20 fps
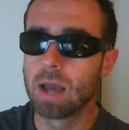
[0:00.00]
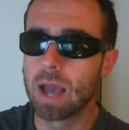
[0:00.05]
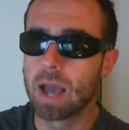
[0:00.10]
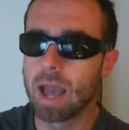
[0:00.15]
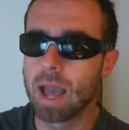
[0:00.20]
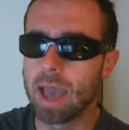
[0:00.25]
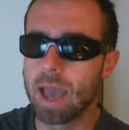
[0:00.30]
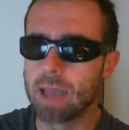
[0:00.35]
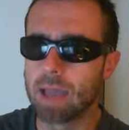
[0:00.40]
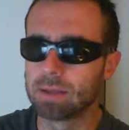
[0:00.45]

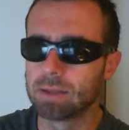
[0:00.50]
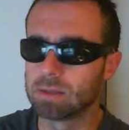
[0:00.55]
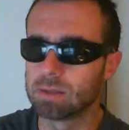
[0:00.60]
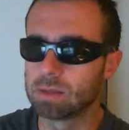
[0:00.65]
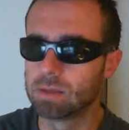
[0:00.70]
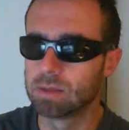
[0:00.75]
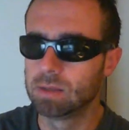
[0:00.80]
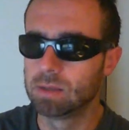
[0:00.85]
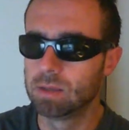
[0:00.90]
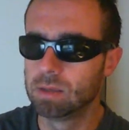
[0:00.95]
And
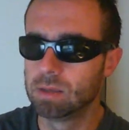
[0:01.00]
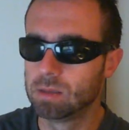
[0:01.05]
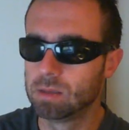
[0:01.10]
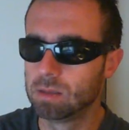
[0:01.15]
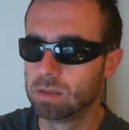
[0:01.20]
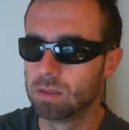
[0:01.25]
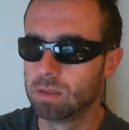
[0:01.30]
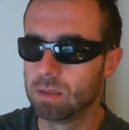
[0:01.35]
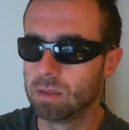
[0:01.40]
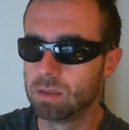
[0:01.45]

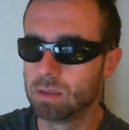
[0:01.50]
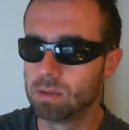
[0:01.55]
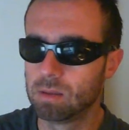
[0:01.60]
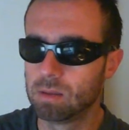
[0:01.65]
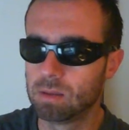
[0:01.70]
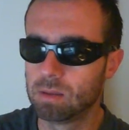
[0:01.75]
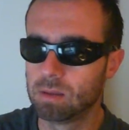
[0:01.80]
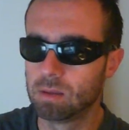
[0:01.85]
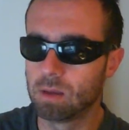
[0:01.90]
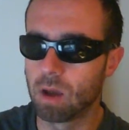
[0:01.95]

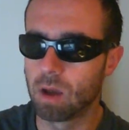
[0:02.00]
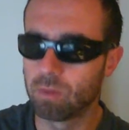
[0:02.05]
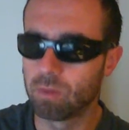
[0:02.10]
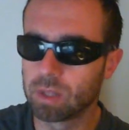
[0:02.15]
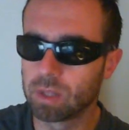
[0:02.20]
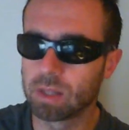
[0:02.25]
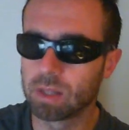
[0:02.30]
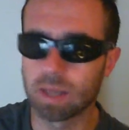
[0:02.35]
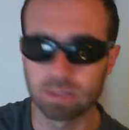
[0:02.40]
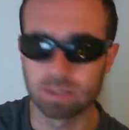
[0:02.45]
I
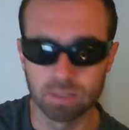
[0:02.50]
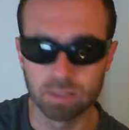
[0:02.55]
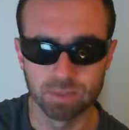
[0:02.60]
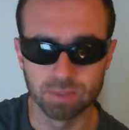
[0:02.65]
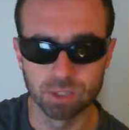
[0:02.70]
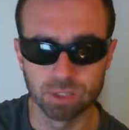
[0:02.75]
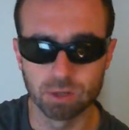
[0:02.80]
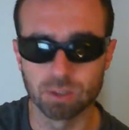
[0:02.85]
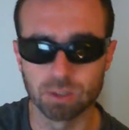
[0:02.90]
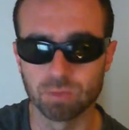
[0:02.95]
really like TV
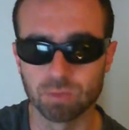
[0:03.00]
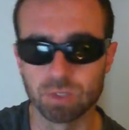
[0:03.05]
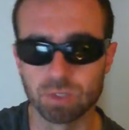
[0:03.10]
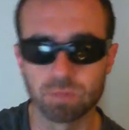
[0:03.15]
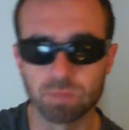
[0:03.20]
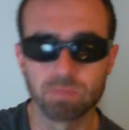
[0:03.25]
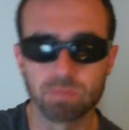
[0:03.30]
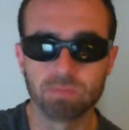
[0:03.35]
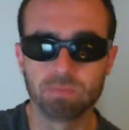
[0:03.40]
shows which